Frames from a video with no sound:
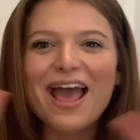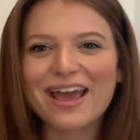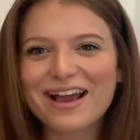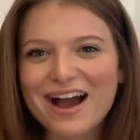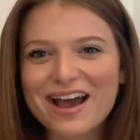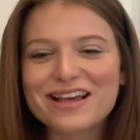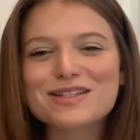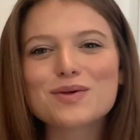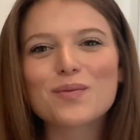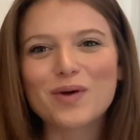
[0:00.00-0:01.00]
Hey
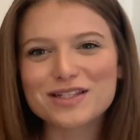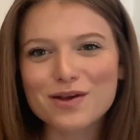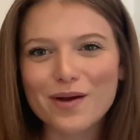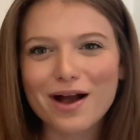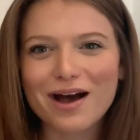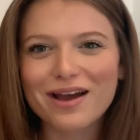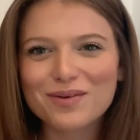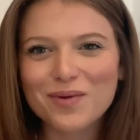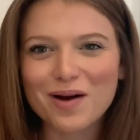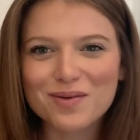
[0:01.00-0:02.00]
guys, what's going
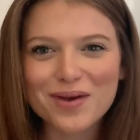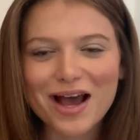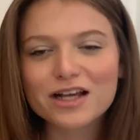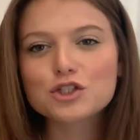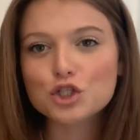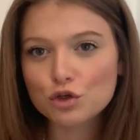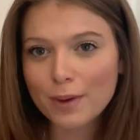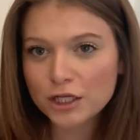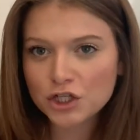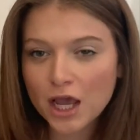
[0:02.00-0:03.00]
on? Welcome back to
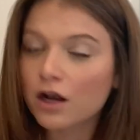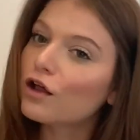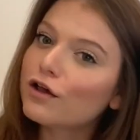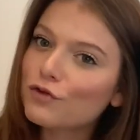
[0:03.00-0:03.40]
my channel.